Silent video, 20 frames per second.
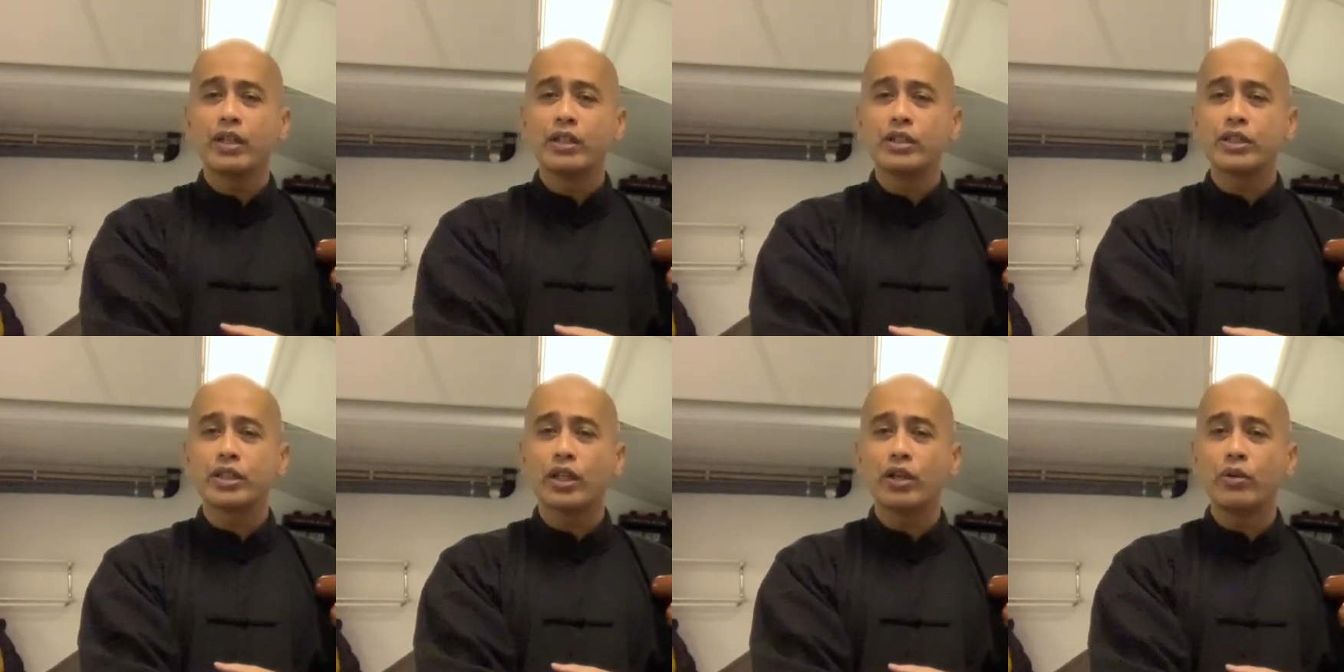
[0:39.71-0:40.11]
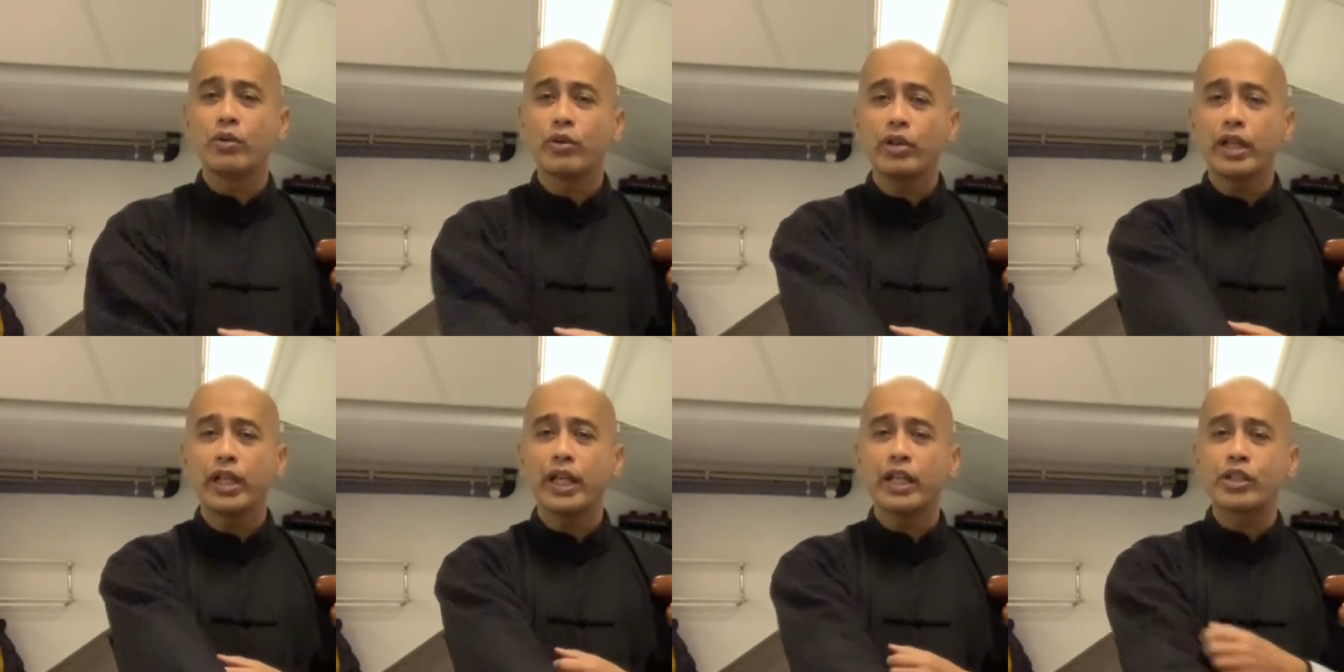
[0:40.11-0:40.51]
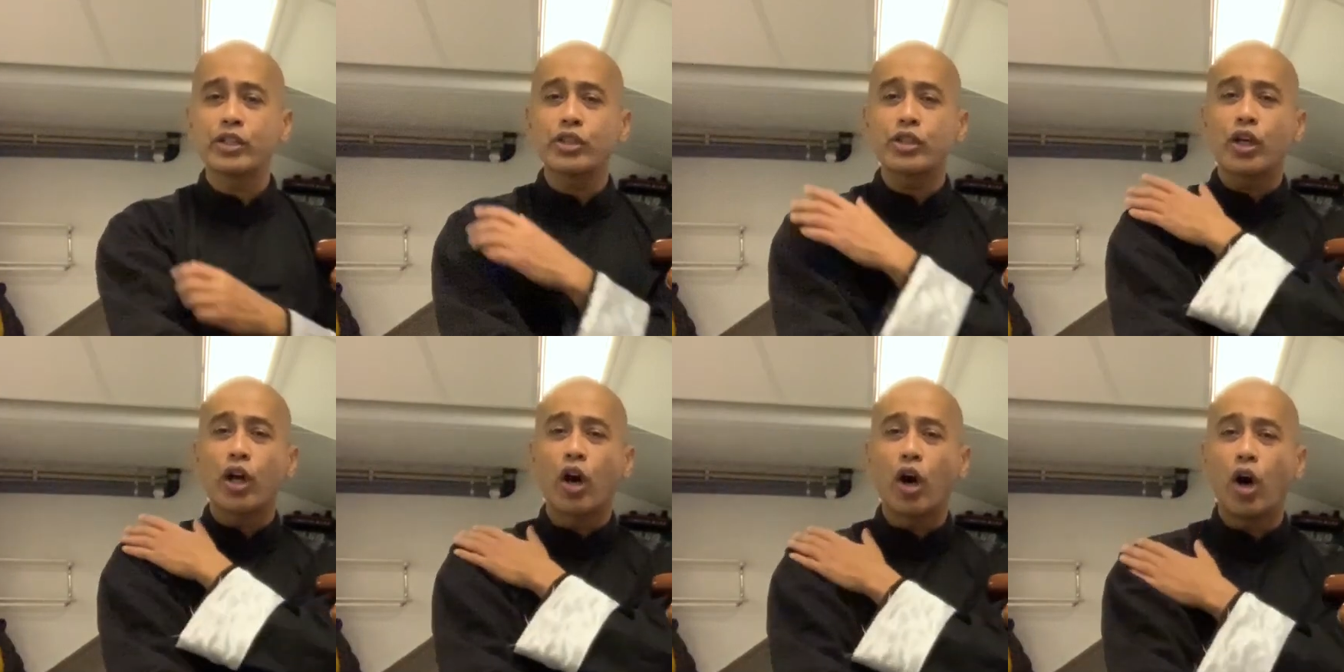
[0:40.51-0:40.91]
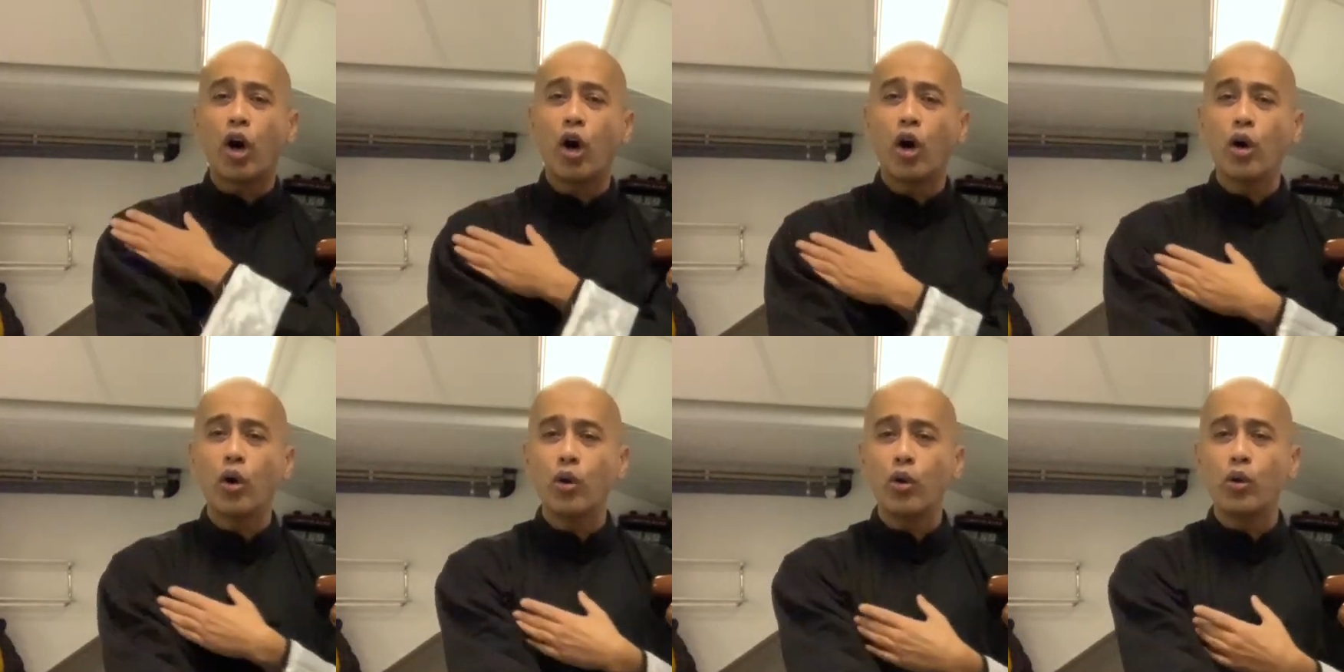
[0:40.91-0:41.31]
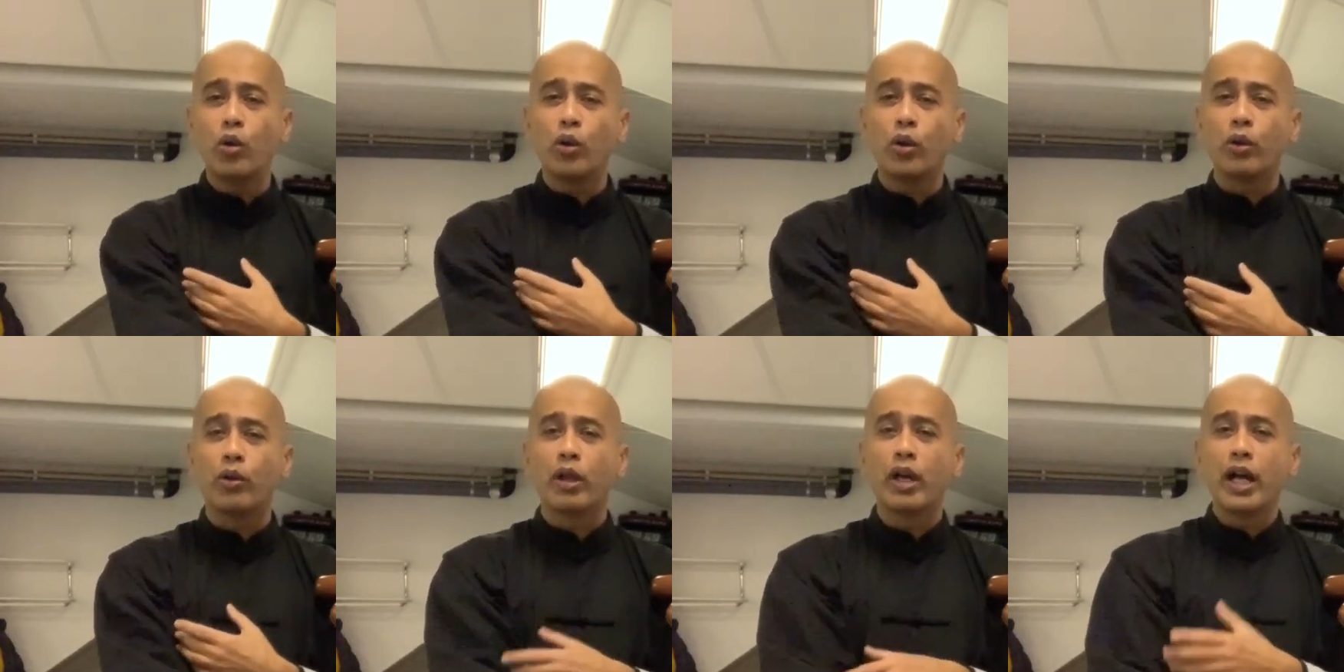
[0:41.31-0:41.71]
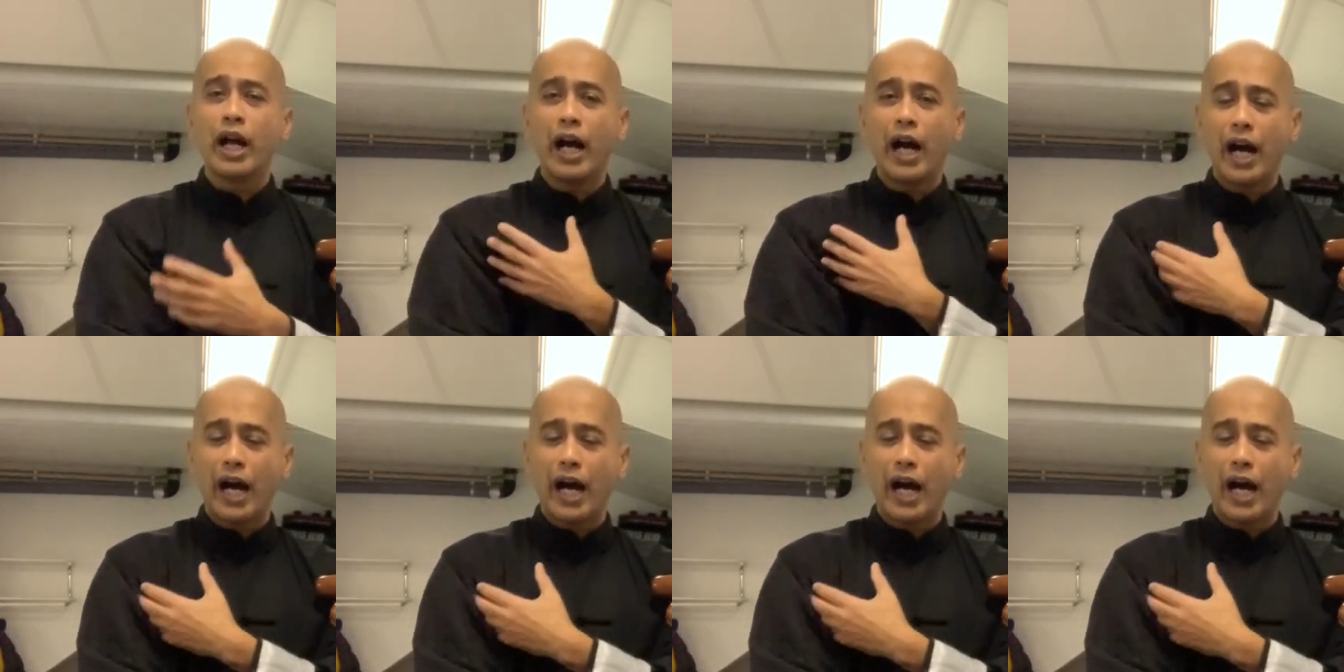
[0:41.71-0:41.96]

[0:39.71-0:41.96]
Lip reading: So it's the whole